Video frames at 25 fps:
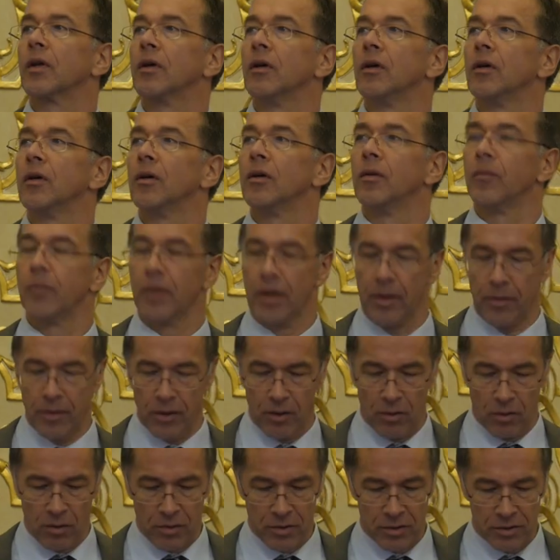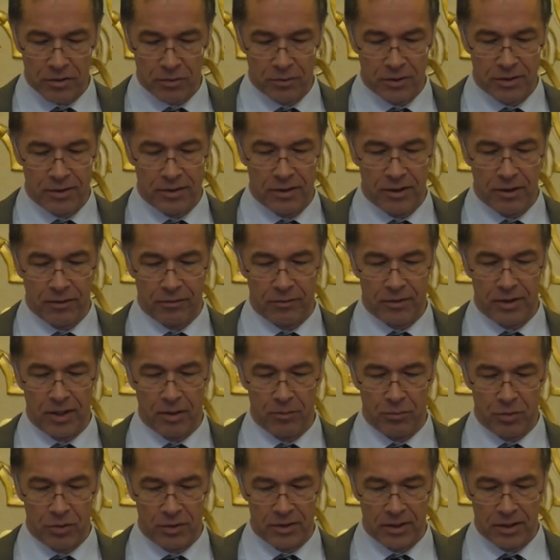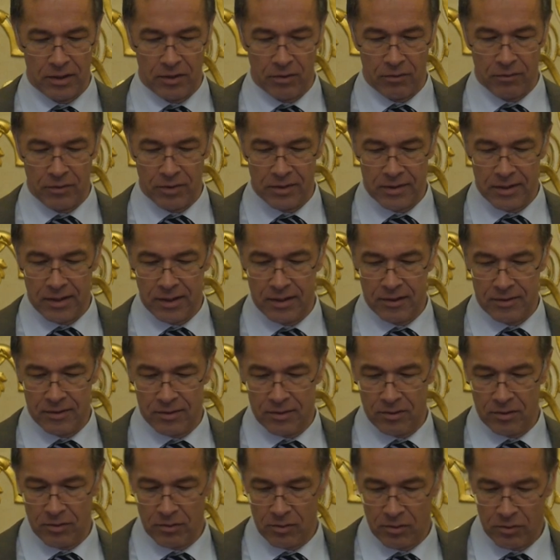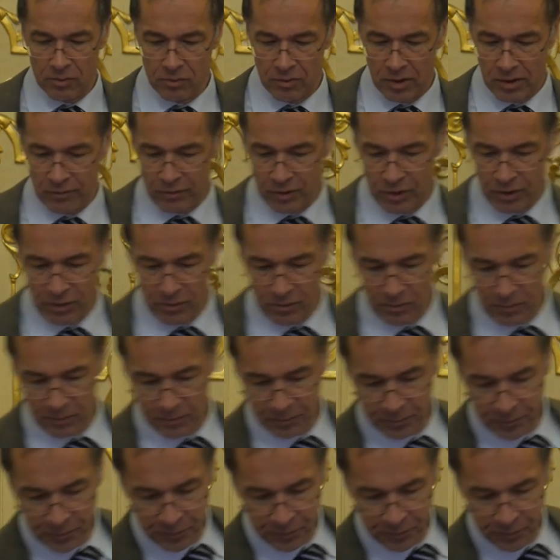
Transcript: and the authors receive 10% of the sales revenue.